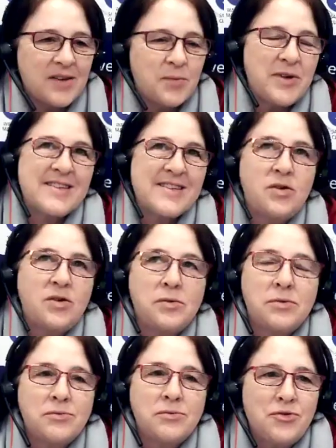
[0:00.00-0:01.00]

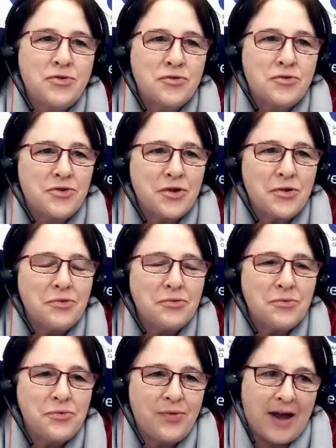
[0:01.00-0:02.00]
still
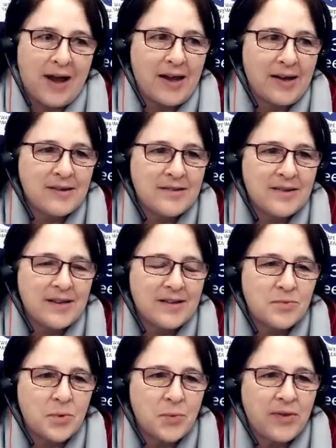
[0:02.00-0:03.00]
do that.
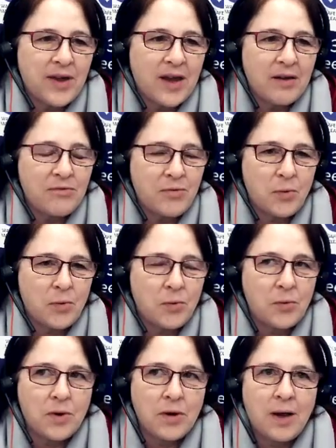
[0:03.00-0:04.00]
That's what we're there for,
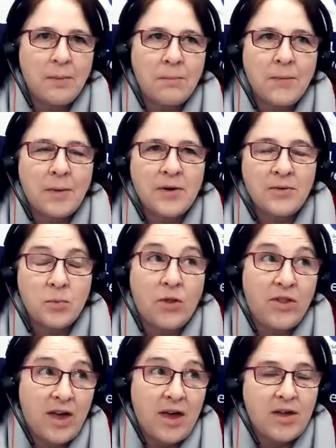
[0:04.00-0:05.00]
and that's what
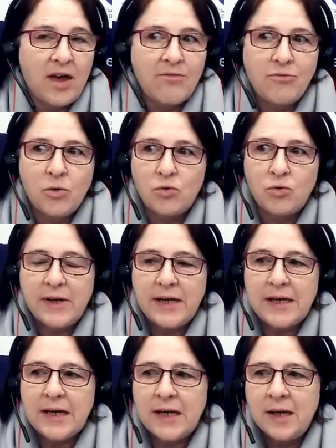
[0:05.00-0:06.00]
they're there for,
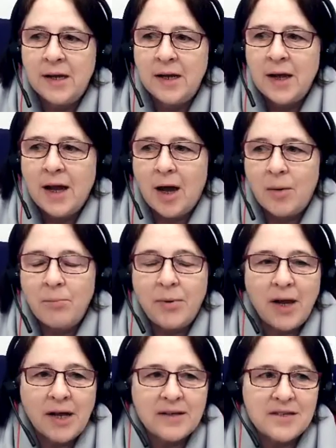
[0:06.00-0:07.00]
really. But
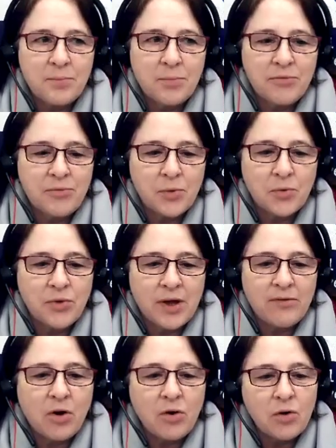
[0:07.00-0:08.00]
like I said before, there
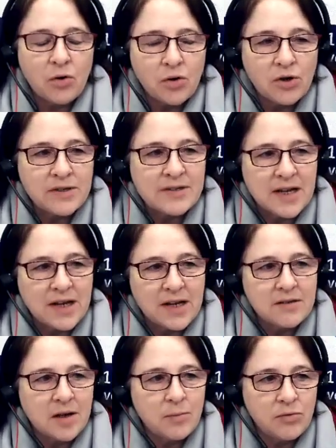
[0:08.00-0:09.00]
are longer stays
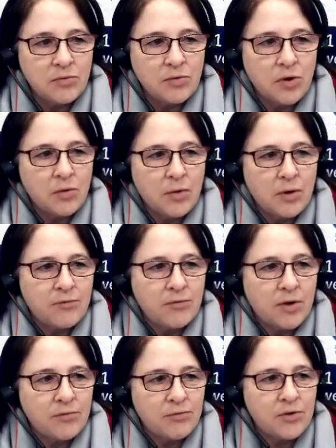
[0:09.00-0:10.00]
coming through
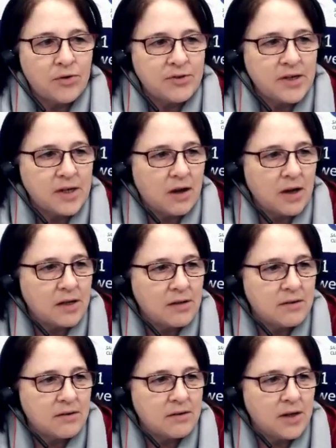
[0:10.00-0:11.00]
of 30
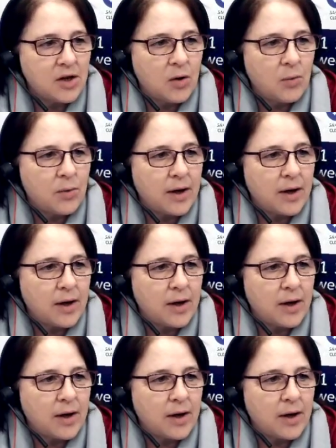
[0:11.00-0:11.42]
nights, you know,